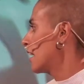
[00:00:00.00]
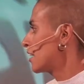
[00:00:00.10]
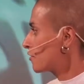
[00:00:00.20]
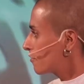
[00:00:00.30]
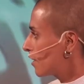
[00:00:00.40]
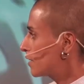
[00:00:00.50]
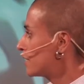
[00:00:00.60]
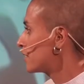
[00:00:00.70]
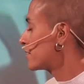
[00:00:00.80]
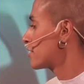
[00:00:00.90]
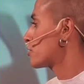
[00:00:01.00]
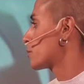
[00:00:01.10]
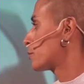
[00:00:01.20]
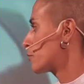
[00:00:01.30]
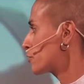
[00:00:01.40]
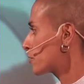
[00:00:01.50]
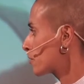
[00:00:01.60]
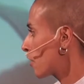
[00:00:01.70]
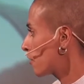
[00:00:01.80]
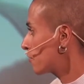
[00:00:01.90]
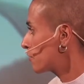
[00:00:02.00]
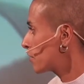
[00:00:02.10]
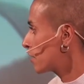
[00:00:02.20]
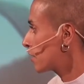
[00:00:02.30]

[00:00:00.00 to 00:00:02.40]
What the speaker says: and fairly distribution of